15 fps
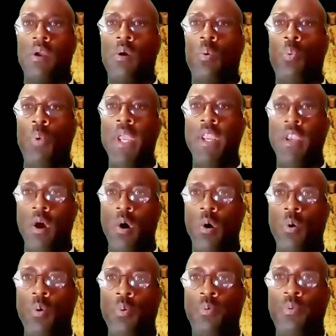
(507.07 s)
we
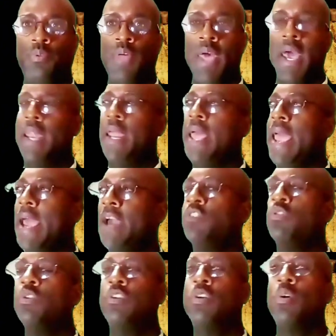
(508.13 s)
know that
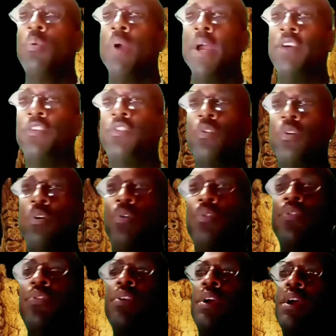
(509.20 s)

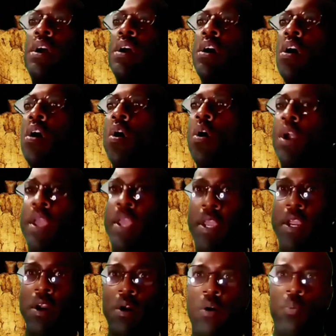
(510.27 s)
extraterrestrials are
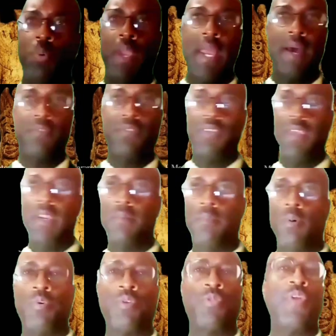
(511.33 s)
here. We have seen them
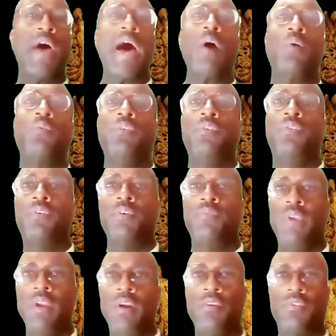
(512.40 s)
over thousands of
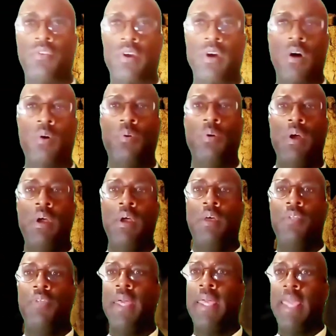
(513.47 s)
years ago.
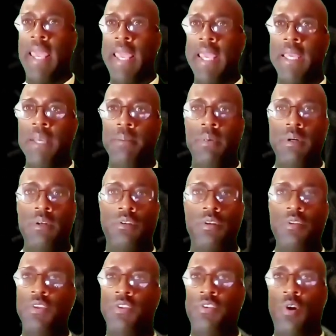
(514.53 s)
They came
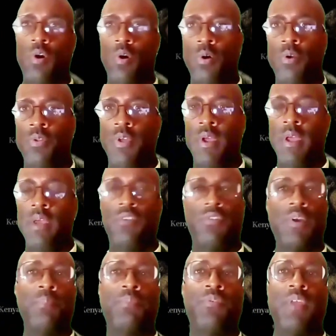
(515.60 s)
to this earth.
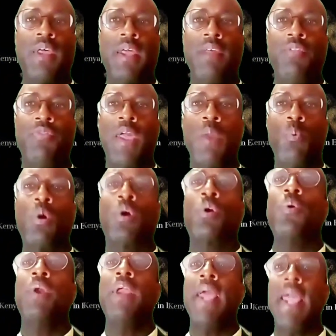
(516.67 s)
Some say they were
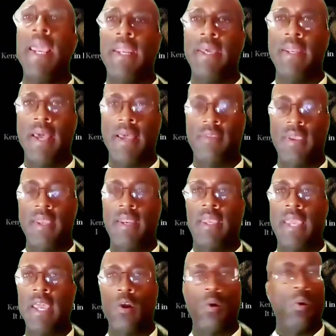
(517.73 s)
created, as I
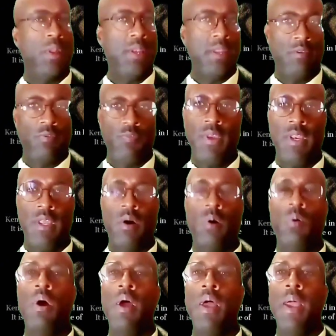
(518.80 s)
indicated earlier in this
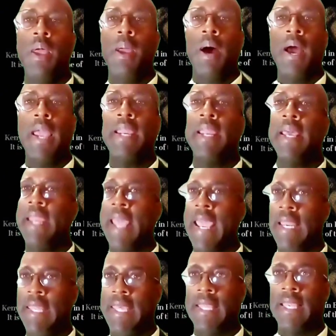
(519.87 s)
video, in an
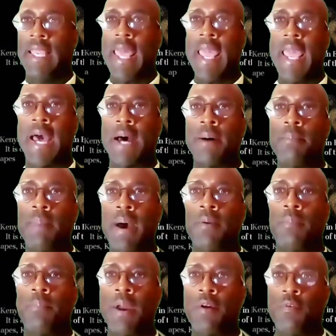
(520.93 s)
alien lab.
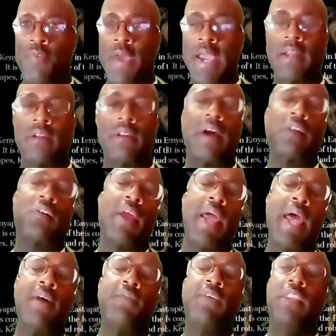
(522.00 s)
Matter of fact, Dr.
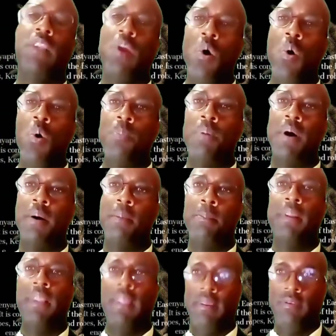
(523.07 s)
Avi Loeb
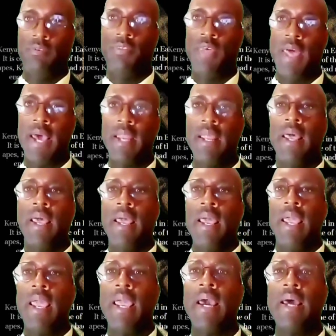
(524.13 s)
believes that.
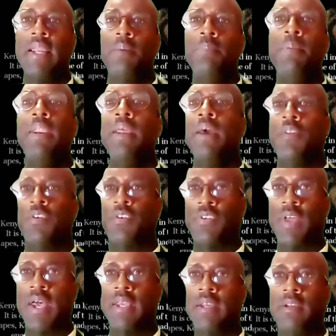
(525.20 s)
And many other
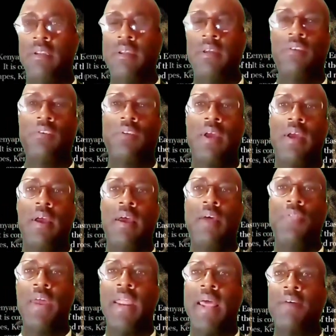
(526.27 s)
scientists
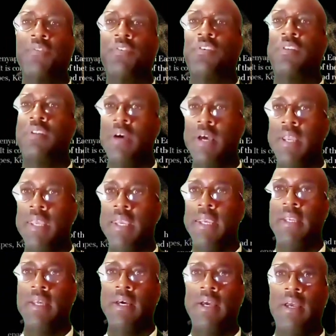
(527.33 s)
that have
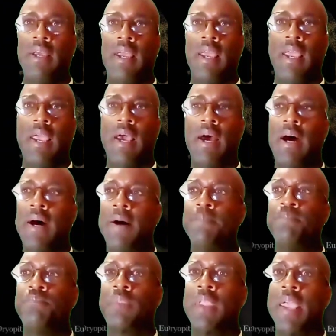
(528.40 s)
studied
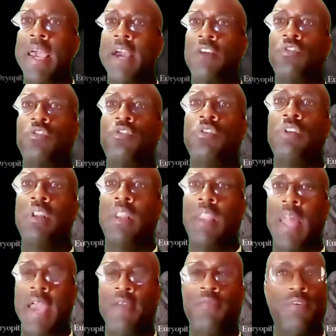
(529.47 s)
the
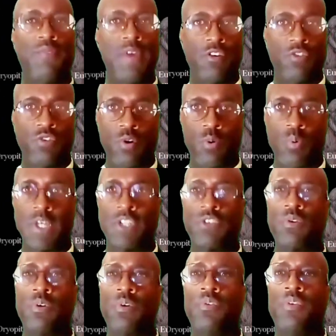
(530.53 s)
life of
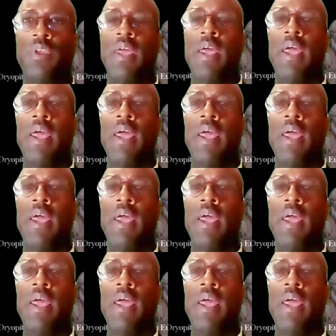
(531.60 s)
extraterrestrials